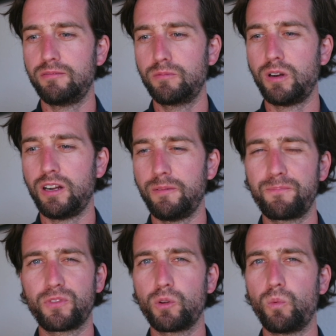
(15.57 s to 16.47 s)
well,
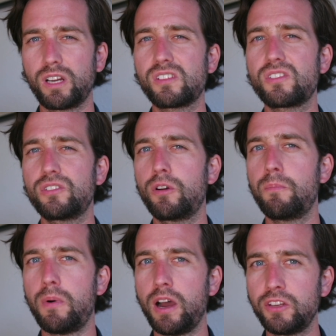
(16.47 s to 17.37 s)
what does it
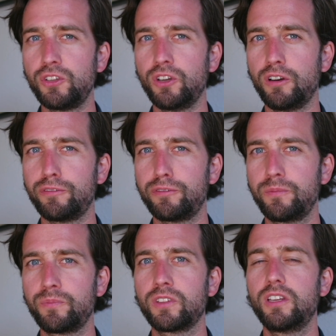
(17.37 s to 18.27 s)
remind you of
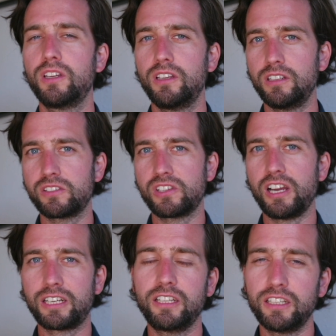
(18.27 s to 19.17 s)

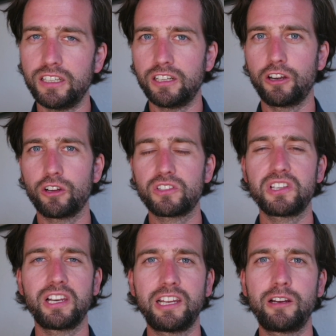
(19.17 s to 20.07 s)
exactly? It looks
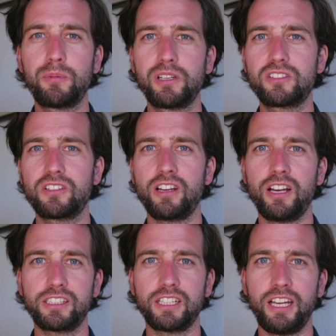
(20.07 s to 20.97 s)
a little bit
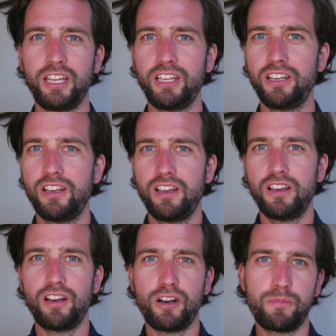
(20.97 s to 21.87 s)
like a
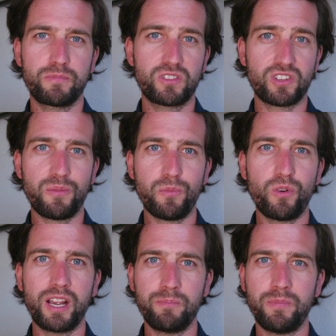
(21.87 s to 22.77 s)

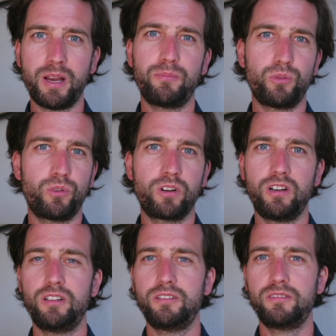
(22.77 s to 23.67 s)
subway map
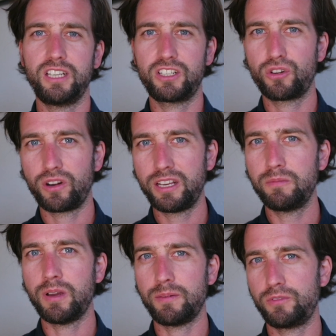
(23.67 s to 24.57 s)
or a
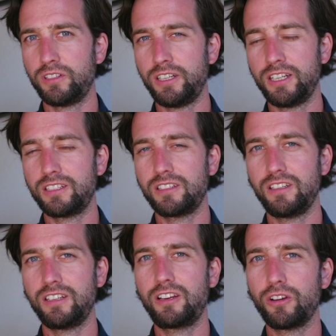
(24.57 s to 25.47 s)
train map, right?
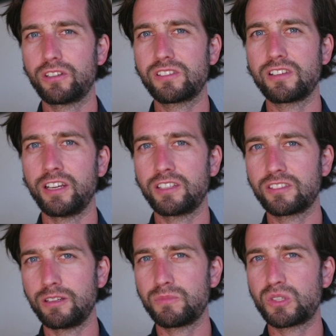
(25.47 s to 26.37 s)
It looks like
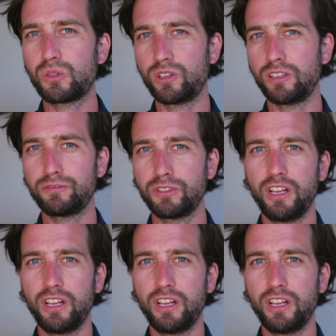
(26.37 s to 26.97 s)
some sort of